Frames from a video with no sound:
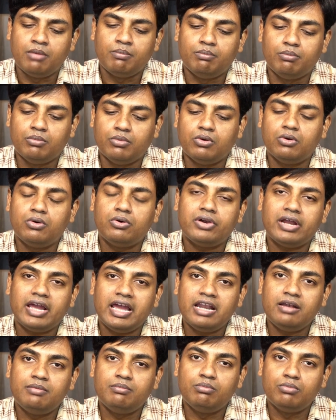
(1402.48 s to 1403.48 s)
more
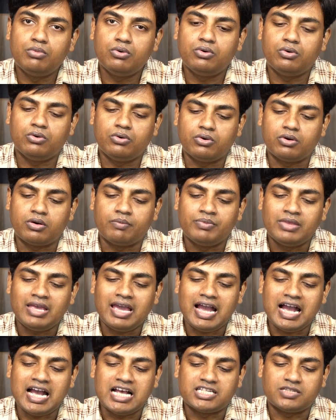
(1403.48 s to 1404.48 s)
and more
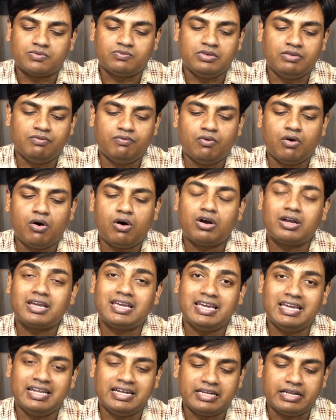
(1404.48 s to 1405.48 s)
as we walk
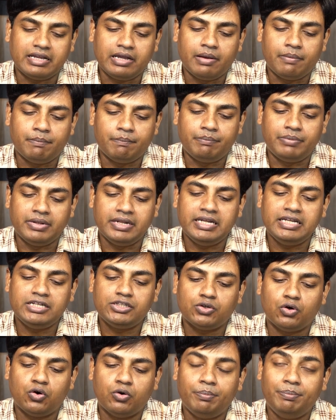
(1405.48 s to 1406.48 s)
in complete
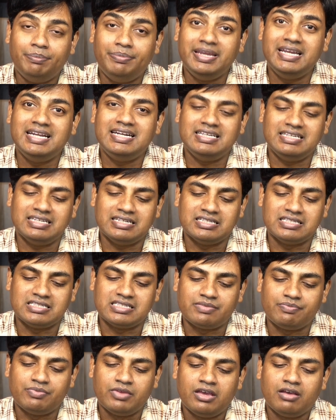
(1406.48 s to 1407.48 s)

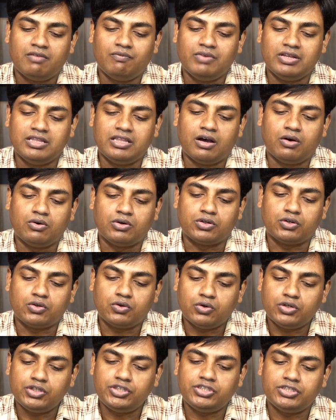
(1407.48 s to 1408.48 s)
obedience without
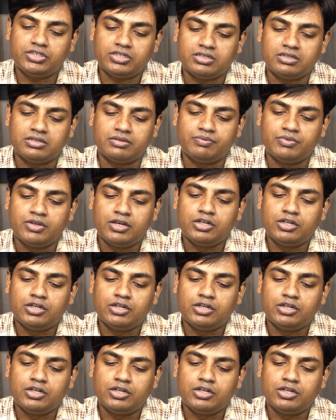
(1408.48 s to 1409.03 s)
question